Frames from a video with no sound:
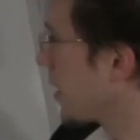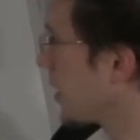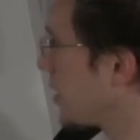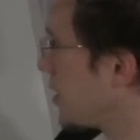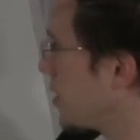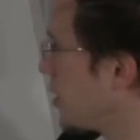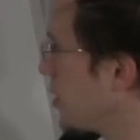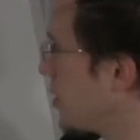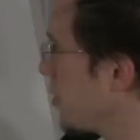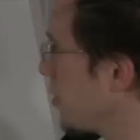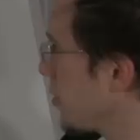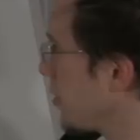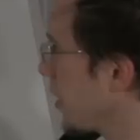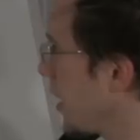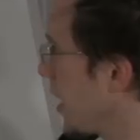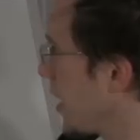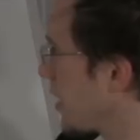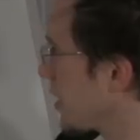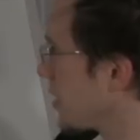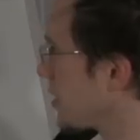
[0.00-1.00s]
like two
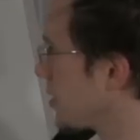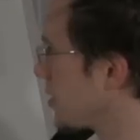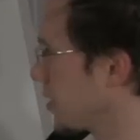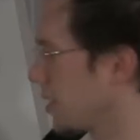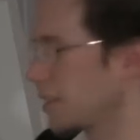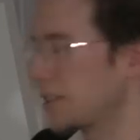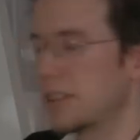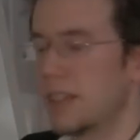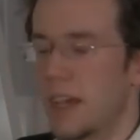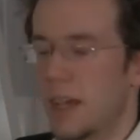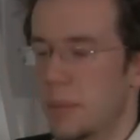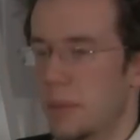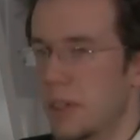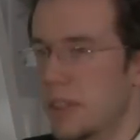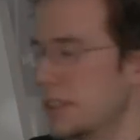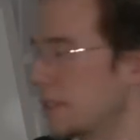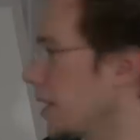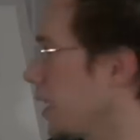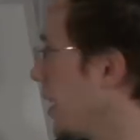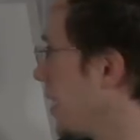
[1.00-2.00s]
flats just side by
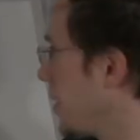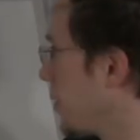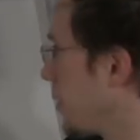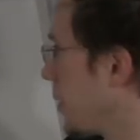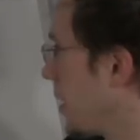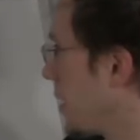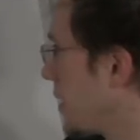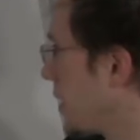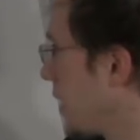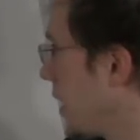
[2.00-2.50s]
side right